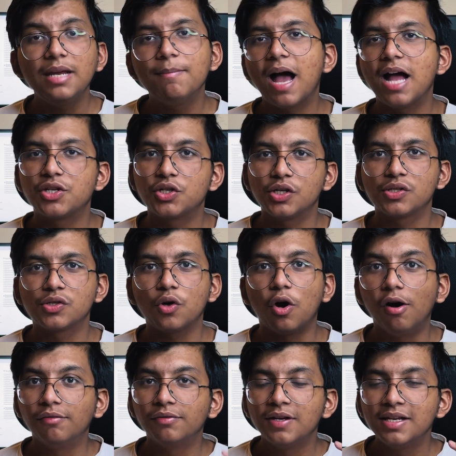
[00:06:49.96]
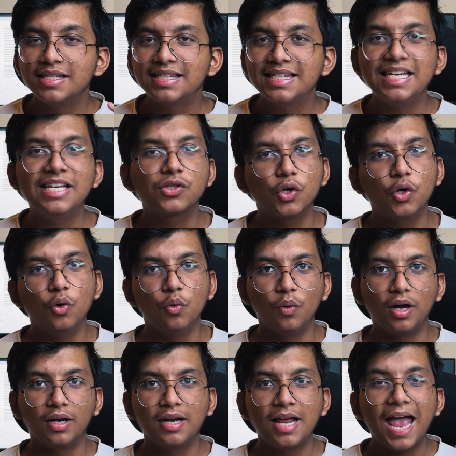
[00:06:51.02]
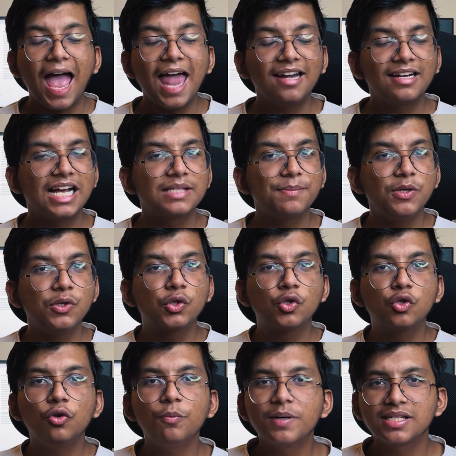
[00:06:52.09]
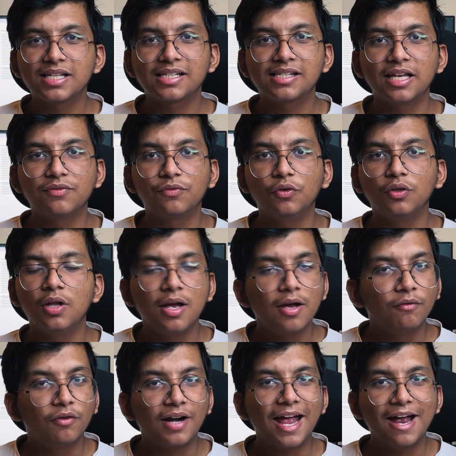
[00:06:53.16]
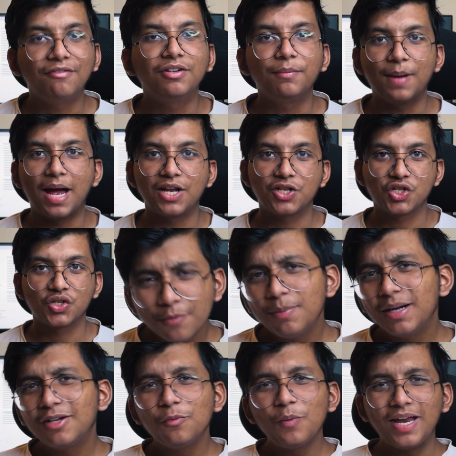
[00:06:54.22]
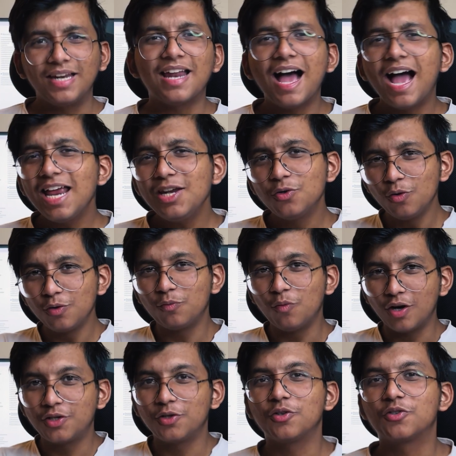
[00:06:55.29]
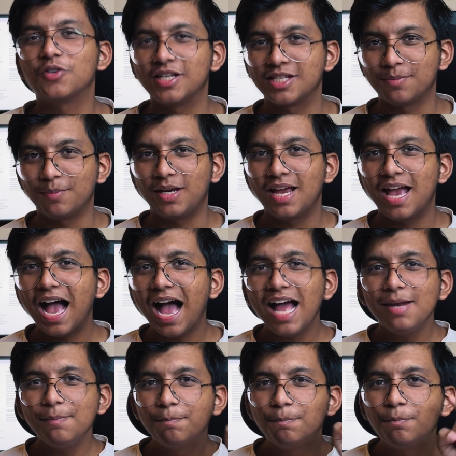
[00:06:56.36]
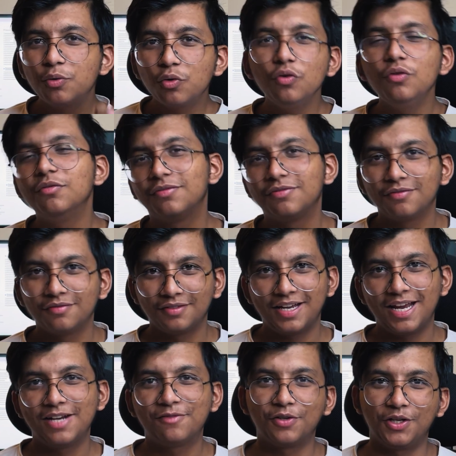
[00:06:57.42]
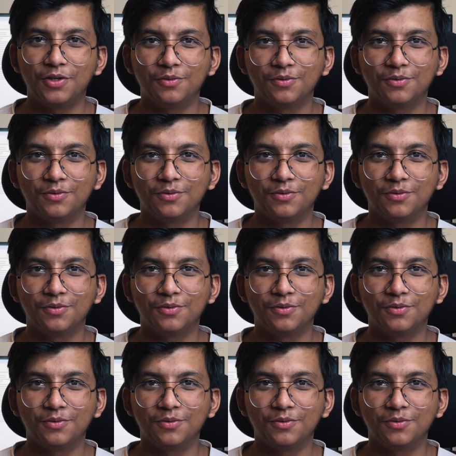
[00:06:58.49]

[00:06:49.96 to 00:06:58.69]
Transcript: batches of CS001 and it has been super successful for every batch. But wait, I don't want you to trust me. I'll prove it for you.